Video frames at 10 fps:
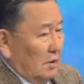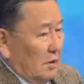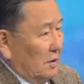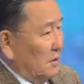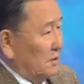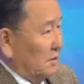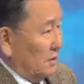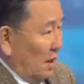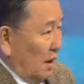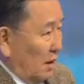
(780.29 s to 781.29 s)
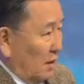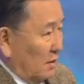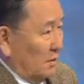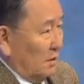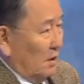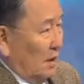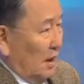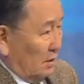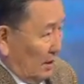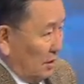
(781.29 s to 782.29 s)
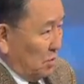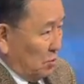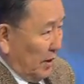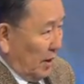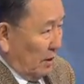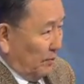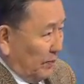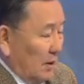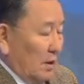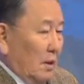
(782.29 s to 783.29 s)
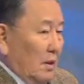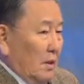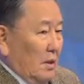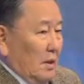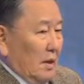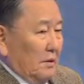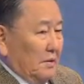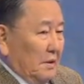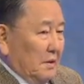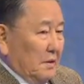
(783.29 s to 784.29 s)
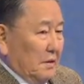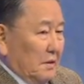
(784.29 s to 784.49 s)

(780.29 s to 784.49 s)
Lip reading: in Iraq and elsewhere. I think